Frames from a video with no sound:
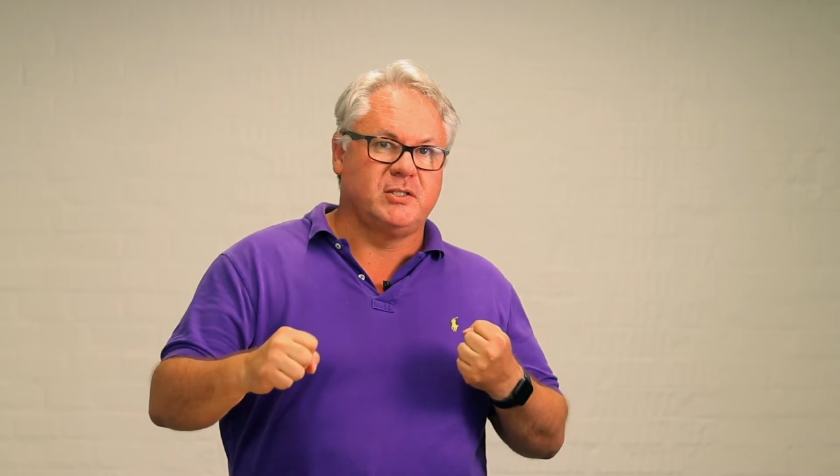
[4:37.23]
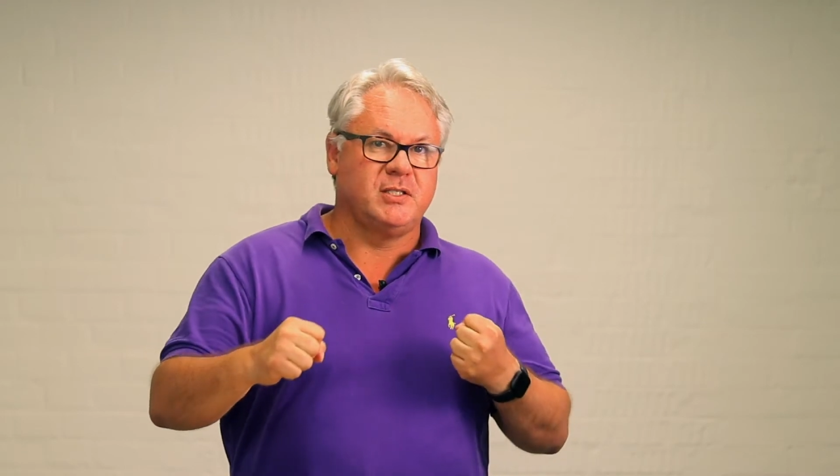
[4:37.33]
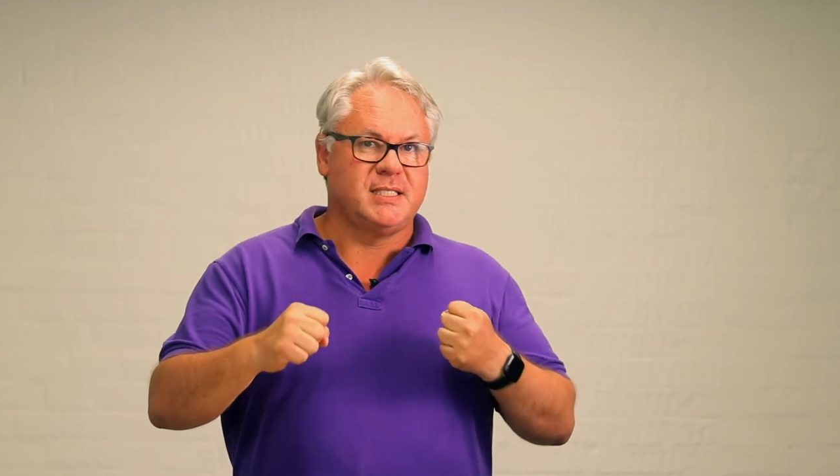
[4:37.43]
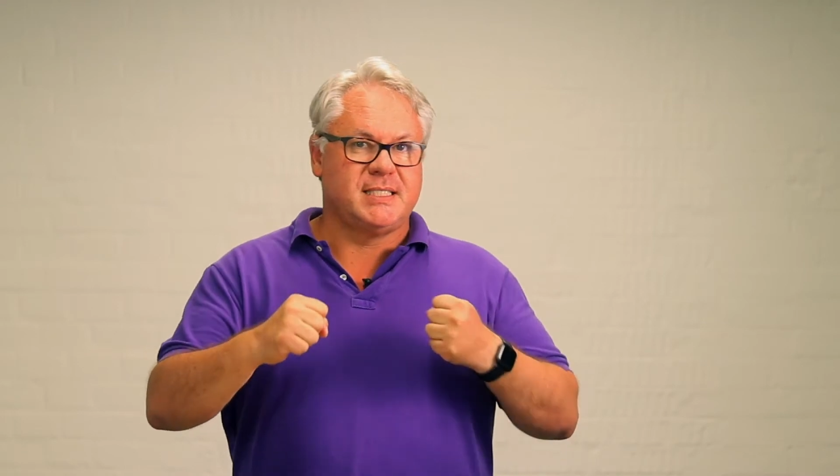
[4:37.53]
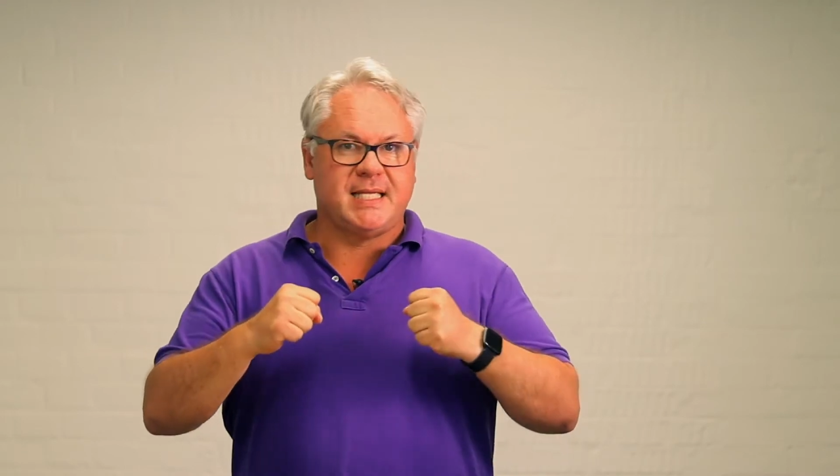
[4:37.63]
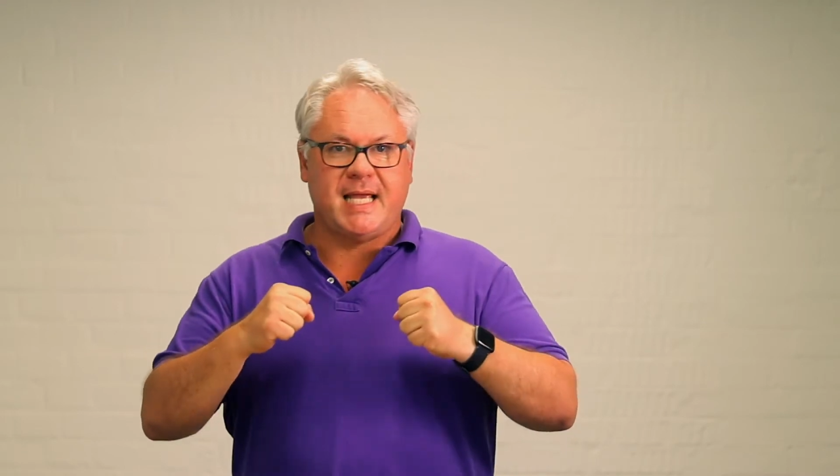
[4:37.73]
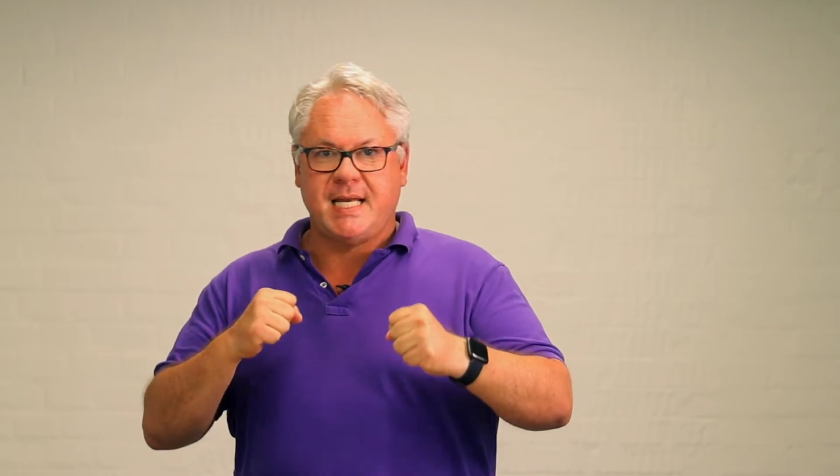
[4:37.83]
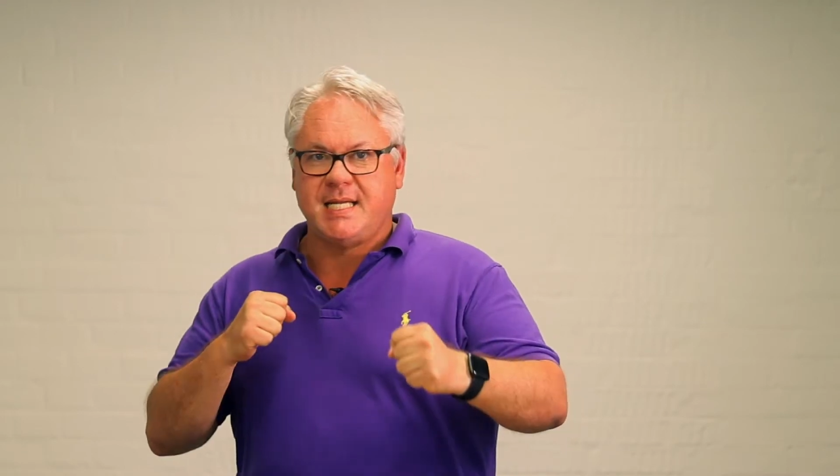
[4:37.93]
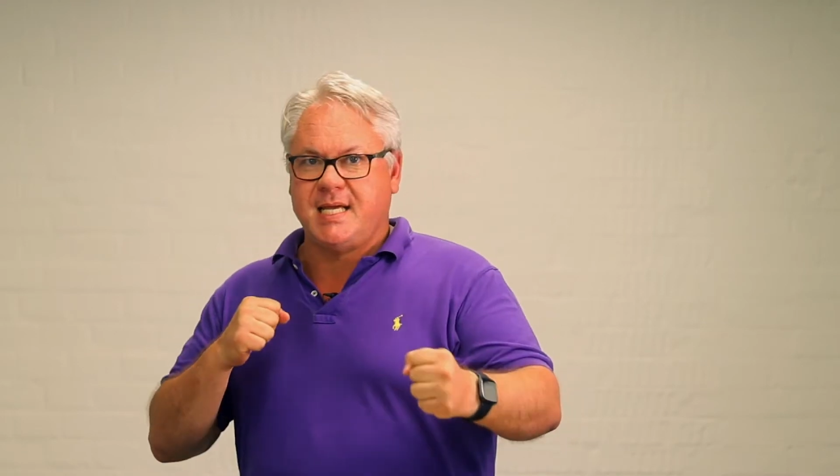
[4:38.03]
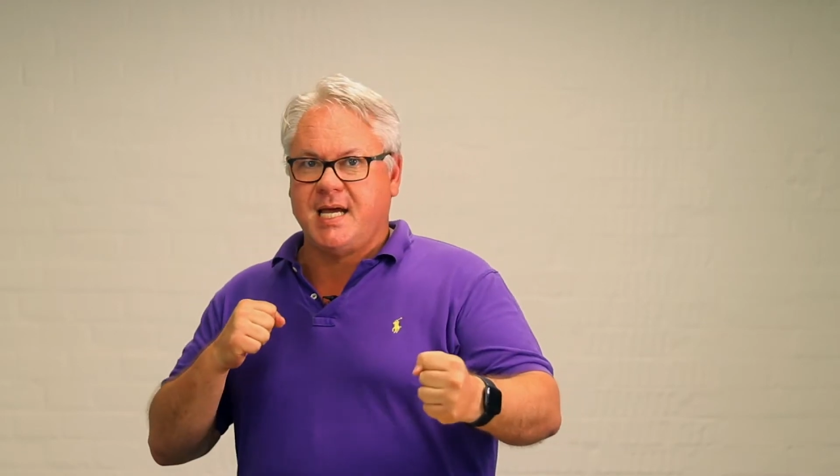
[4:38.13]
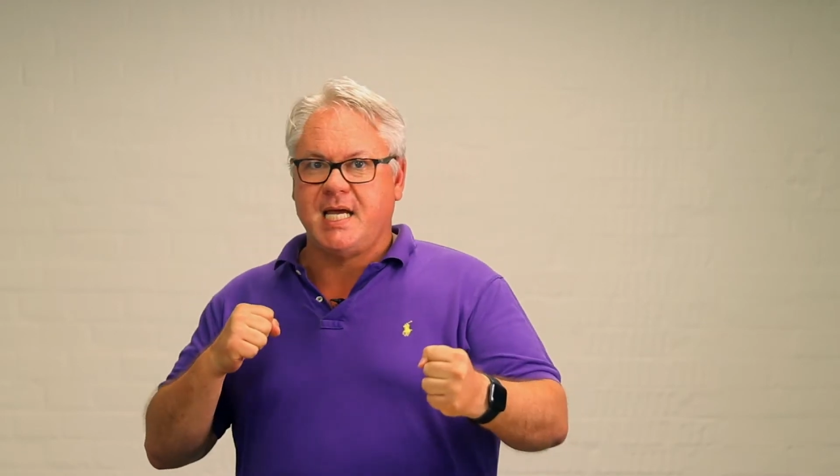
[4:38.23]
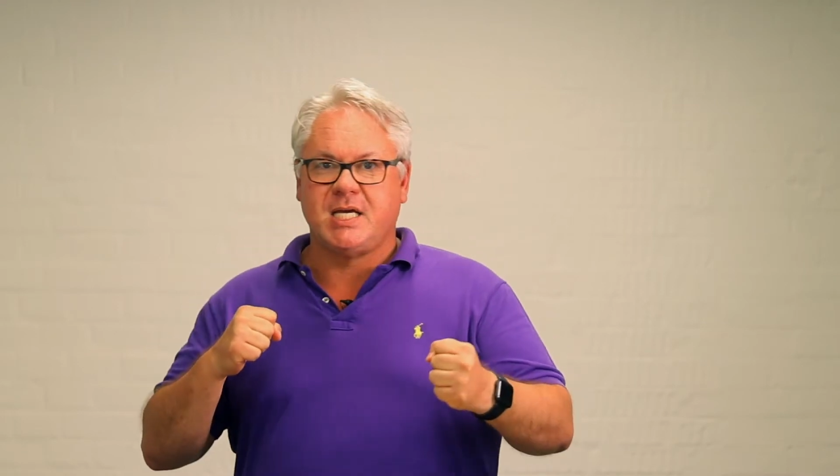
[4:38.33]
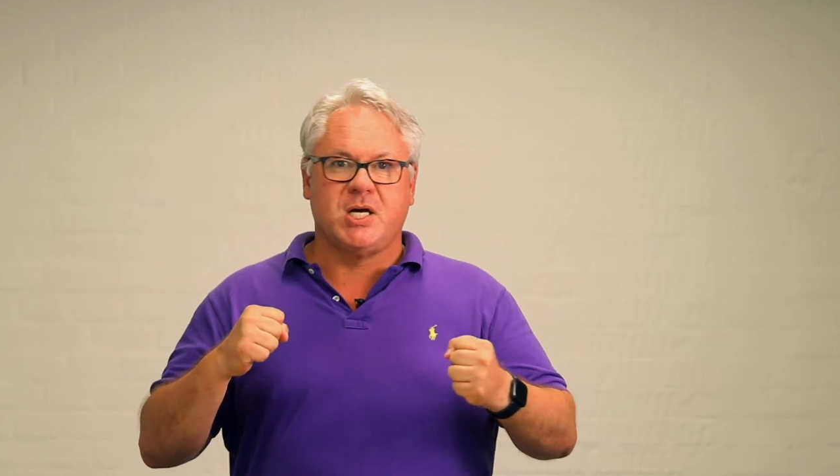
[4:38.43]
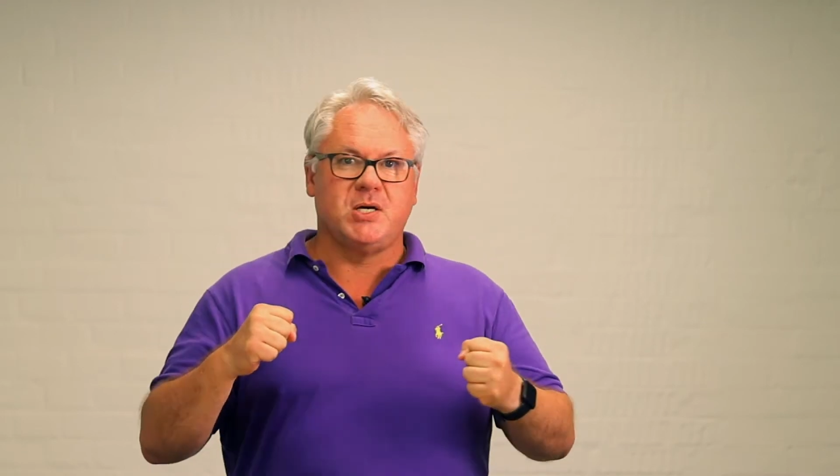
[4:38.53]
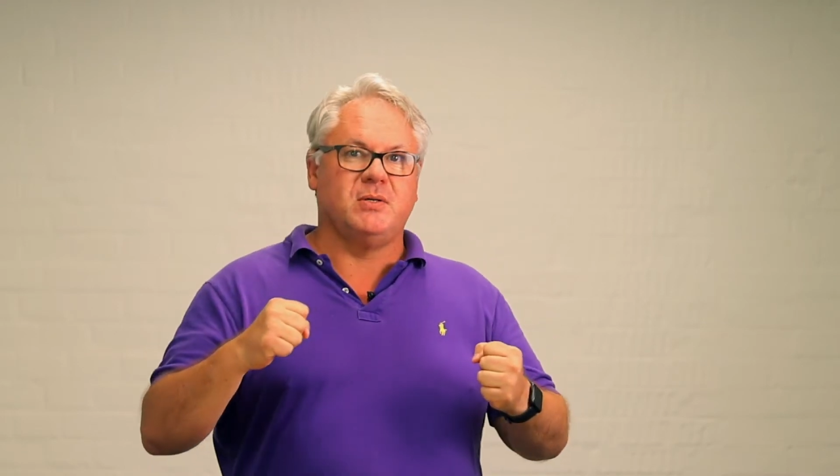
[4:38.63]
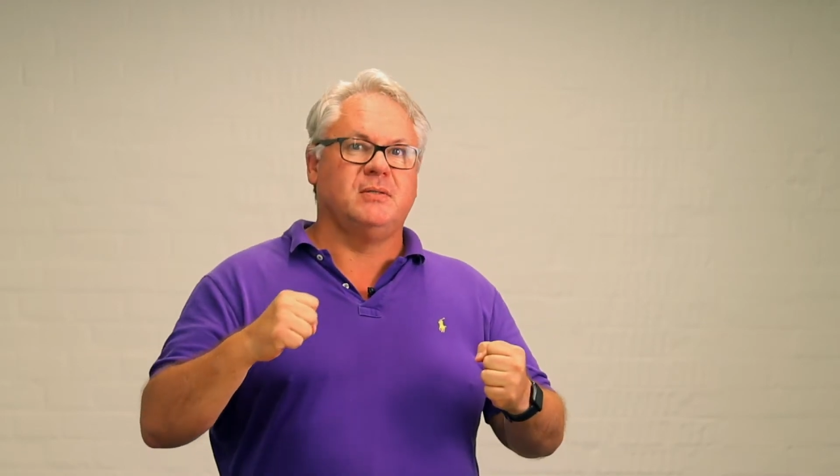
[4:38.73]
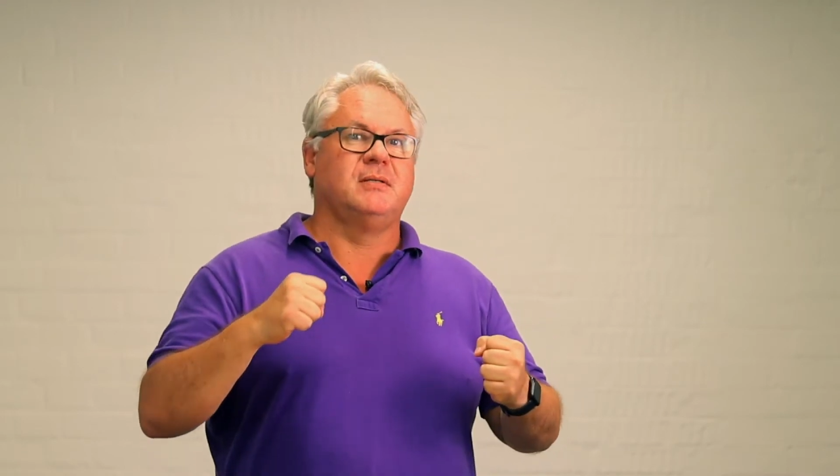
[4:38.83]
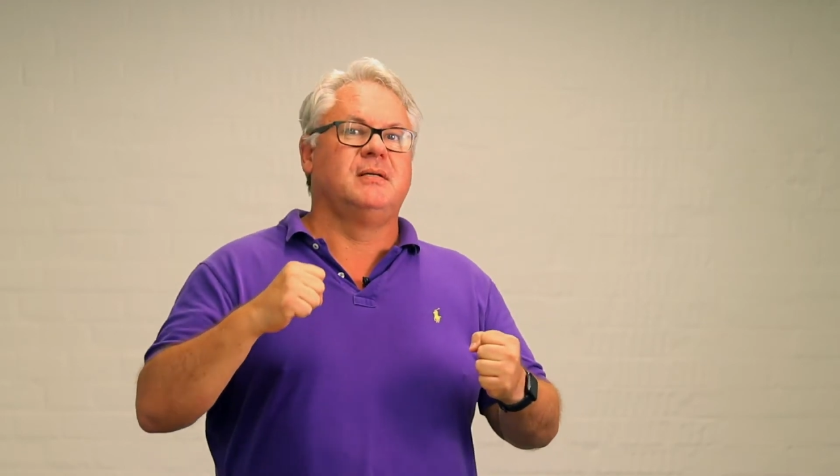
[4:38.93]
to San Diego,